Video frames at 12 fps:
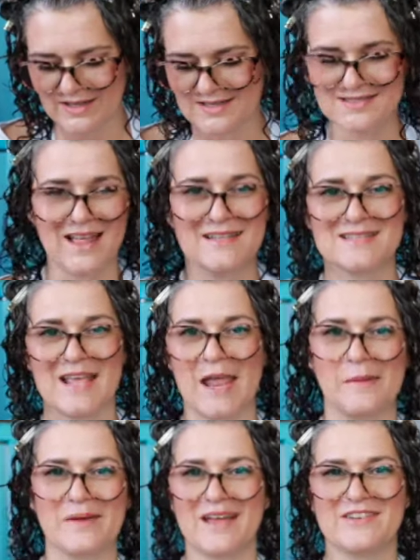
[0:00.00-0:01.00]
is that
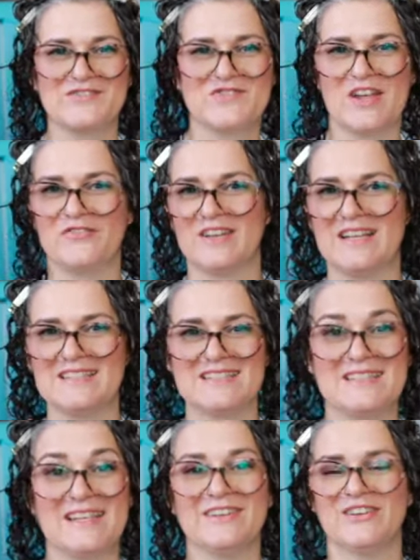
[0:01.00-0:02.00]
same kind of Tiffany's
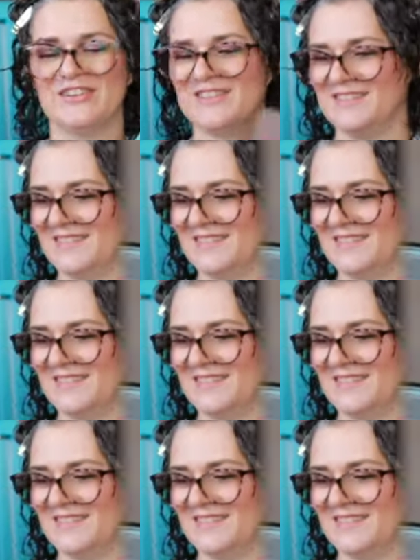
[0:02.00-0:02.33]
teal.